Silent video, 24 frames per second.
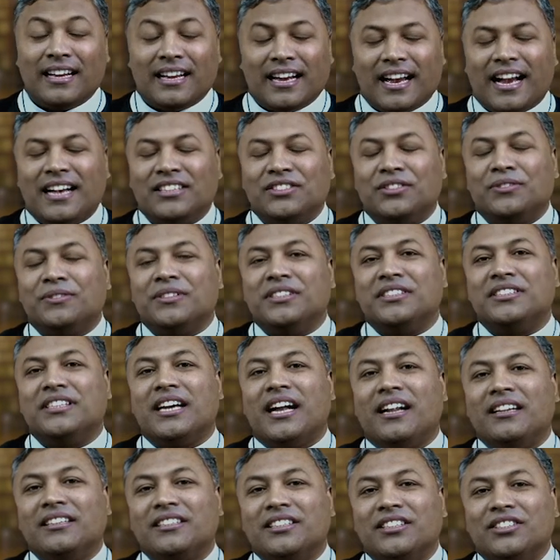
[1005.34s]
As a
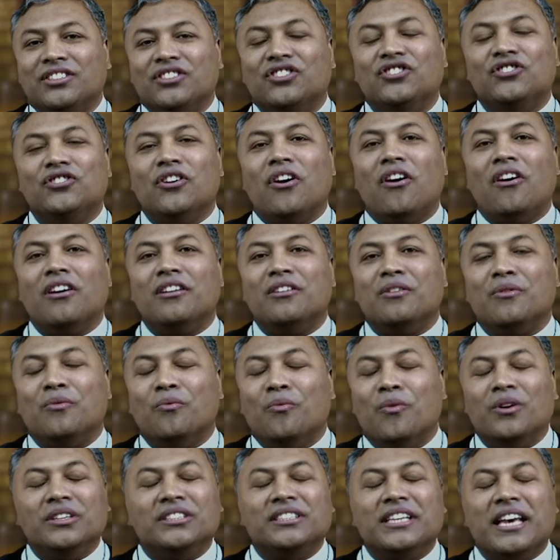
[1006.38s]
result, John
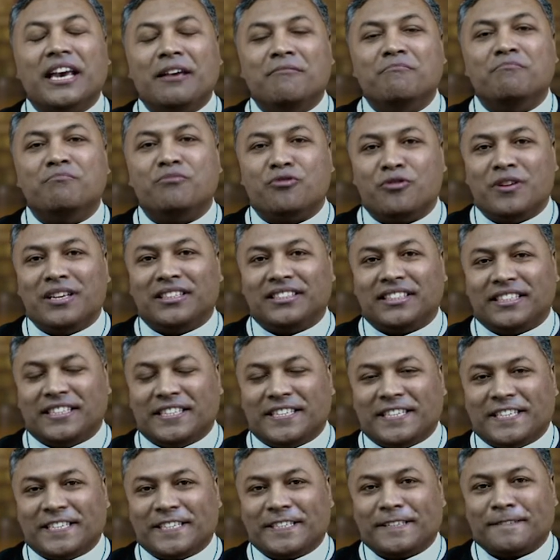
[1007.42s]
was
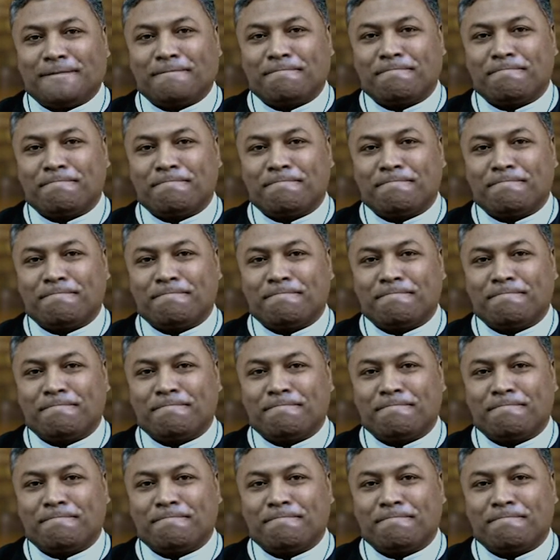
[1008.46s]
imprisoned.